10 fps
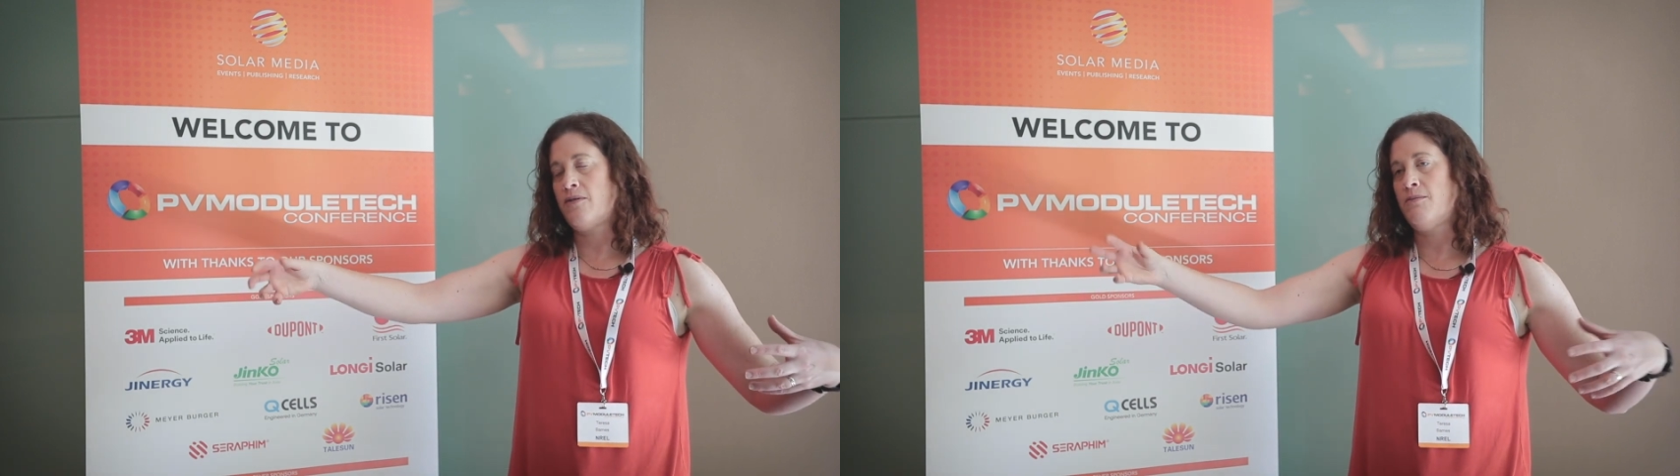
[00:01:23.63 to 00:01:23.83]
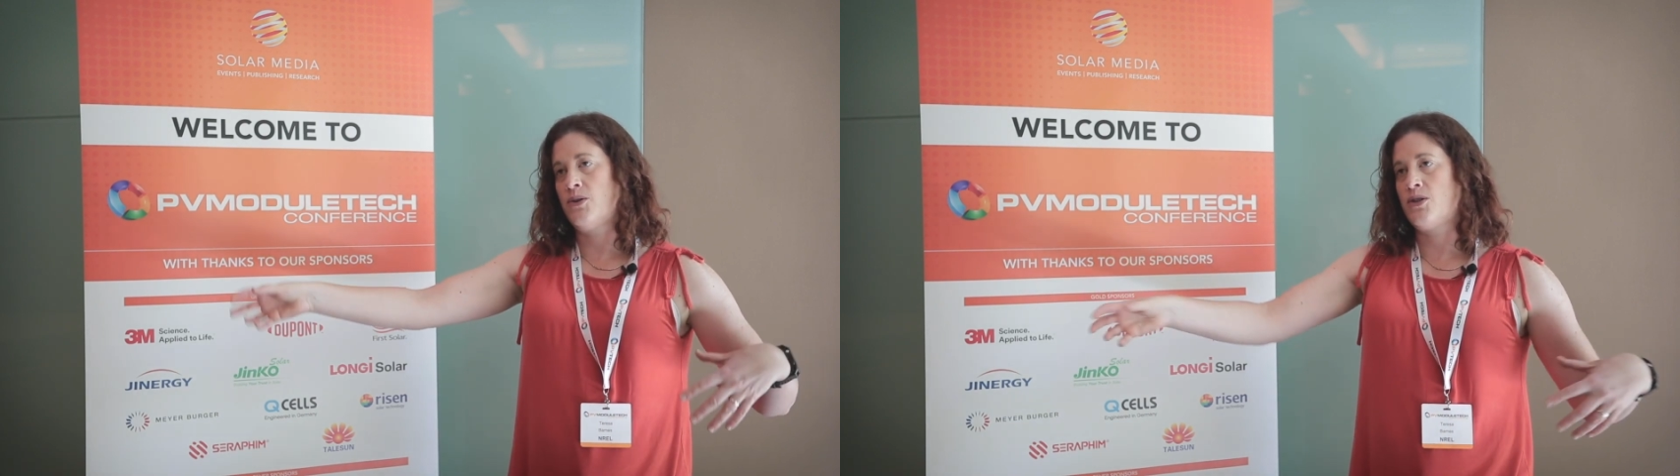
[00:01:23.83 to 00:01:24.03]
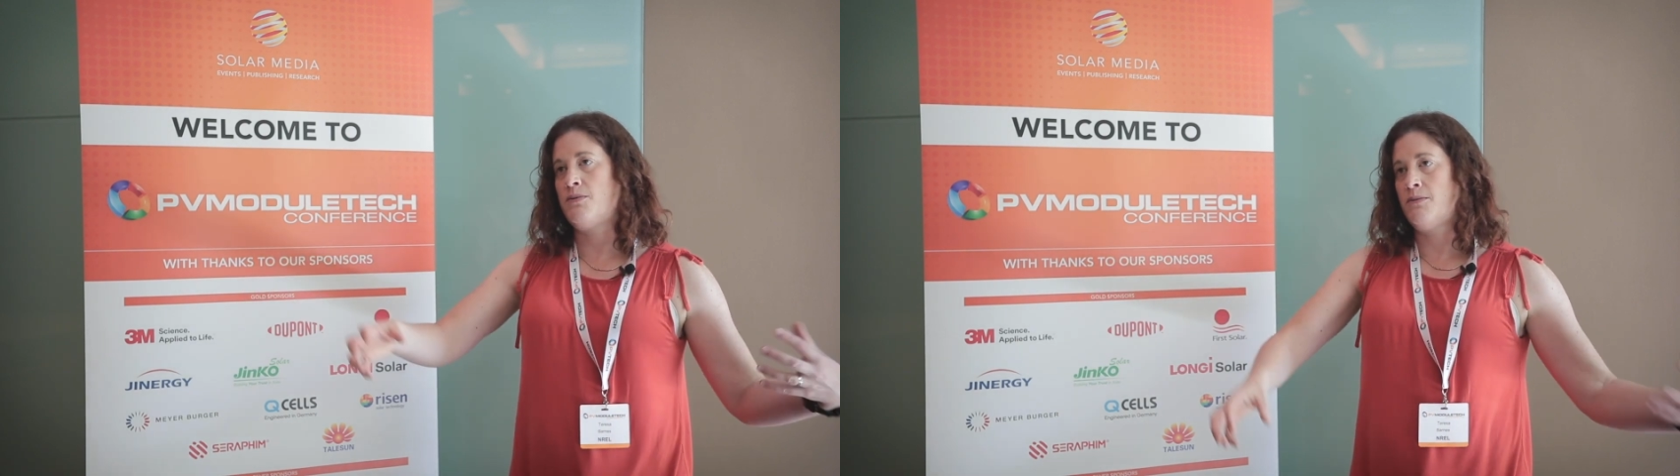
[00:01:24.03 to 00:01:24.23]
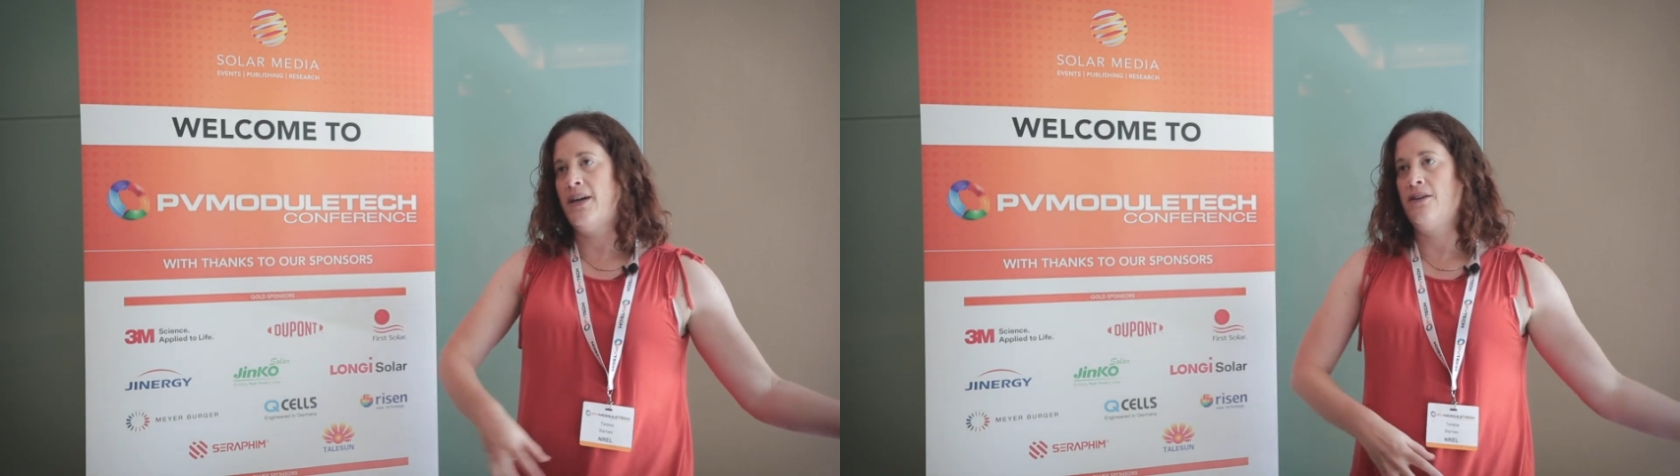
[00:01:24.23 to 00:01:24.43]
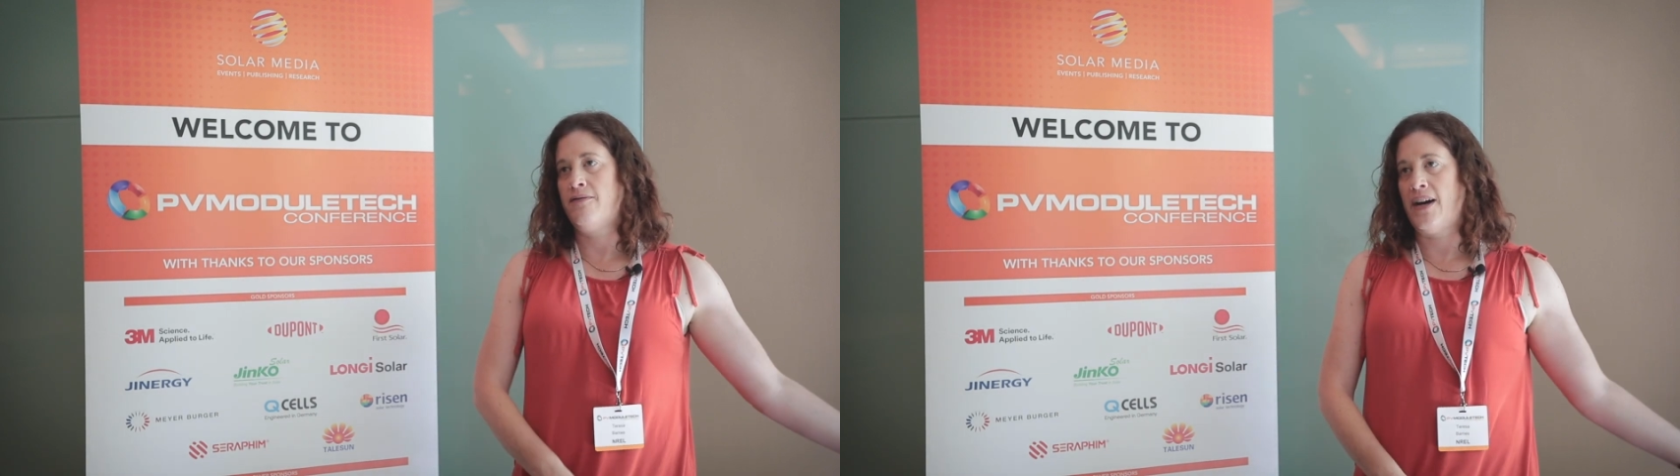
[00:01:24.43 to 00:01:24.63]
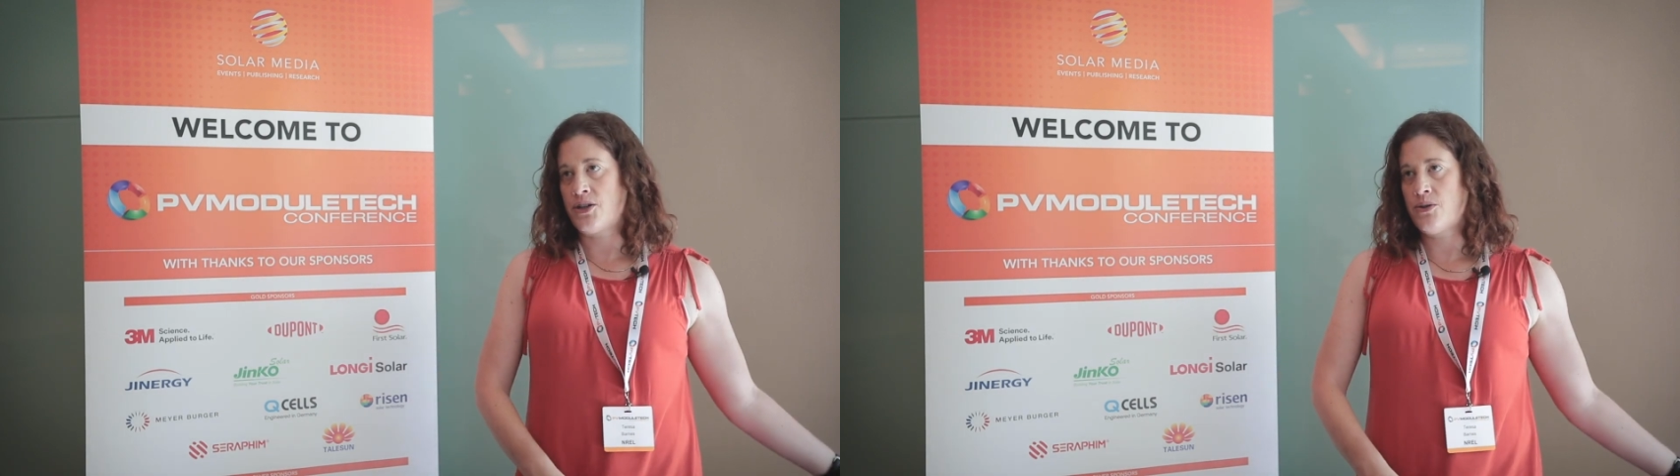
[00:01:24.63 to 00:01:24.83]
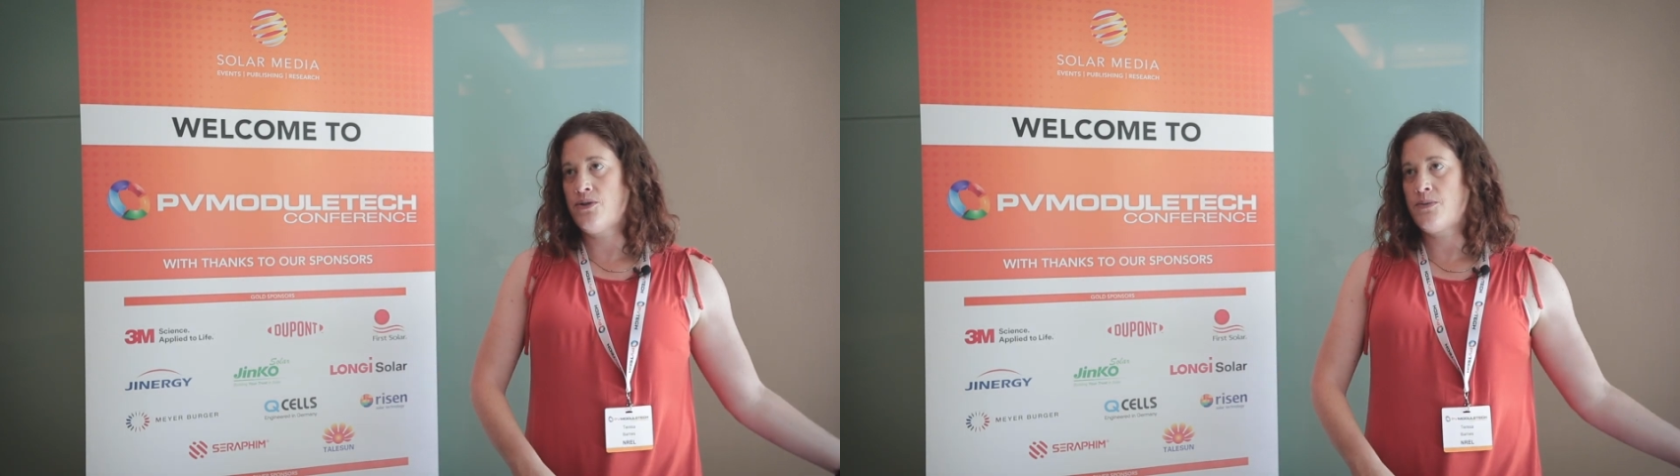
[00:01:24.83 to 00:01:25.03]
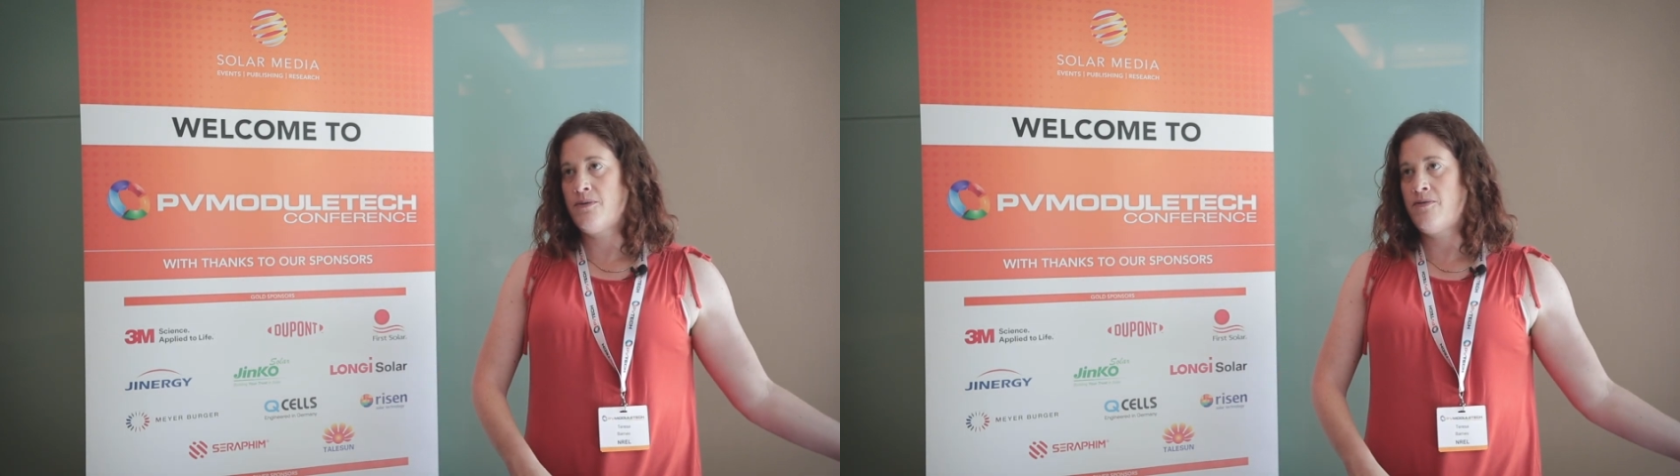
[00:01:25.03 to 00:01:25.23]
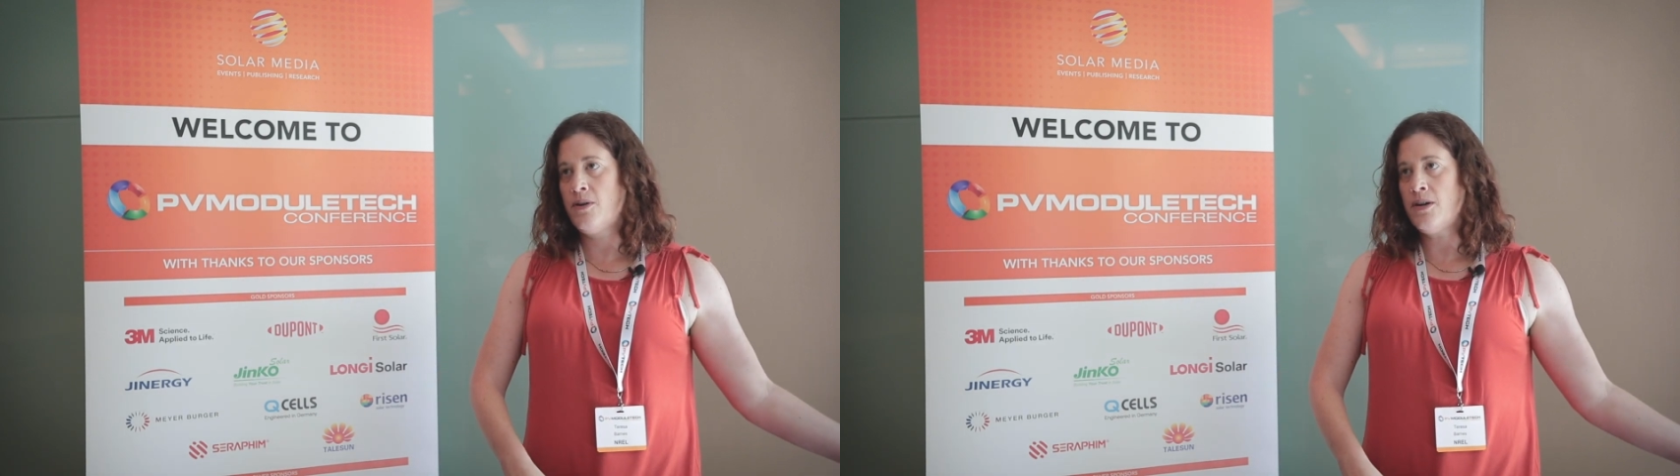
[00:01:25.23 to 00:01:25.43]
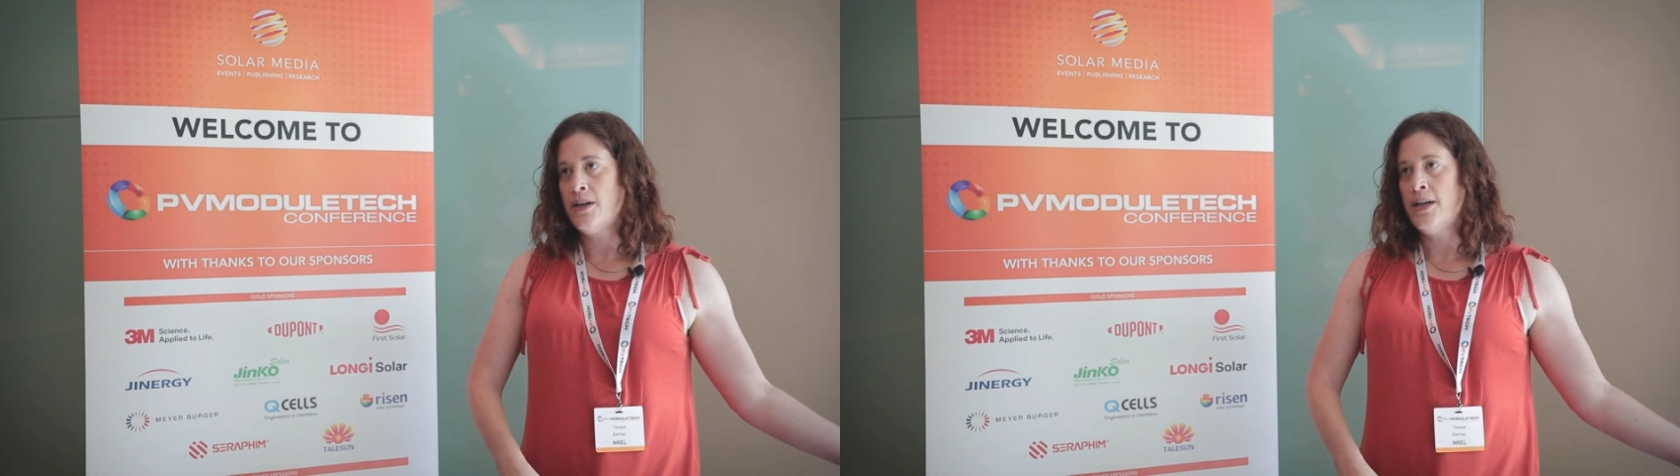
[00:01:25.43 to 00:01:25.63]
from multiple manufacturers before.